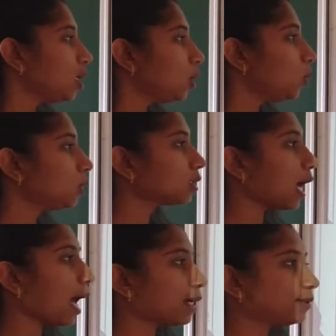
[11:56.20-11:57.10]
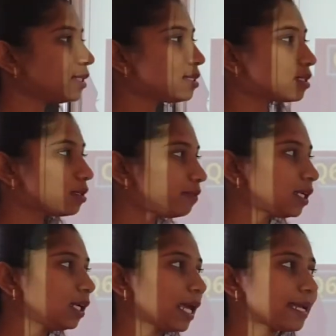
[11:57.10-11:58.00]
Look at the
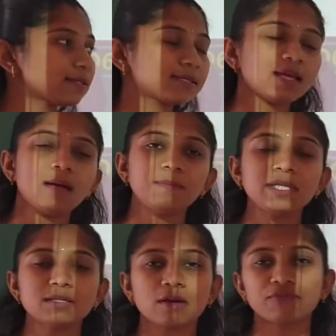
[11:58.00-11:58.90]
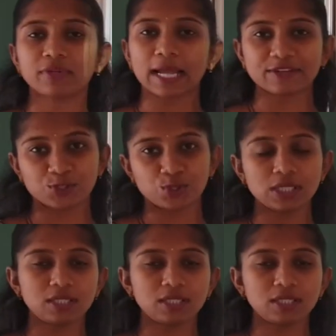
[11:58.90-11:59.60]
several examples of a rational